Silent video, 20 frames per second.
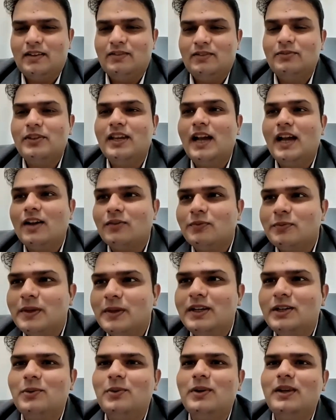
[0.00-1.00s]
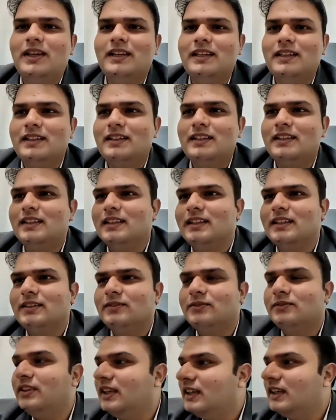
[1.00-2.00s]
We have been doing
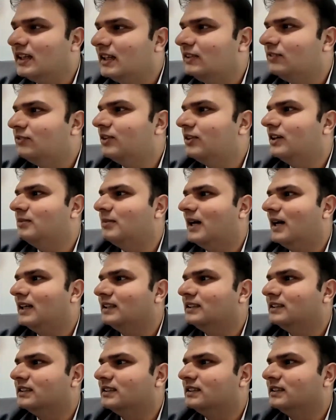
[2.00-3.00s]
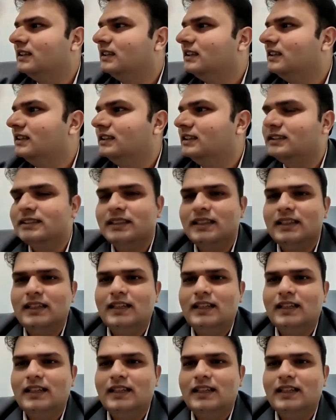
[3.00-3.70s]
weekly fund manager series,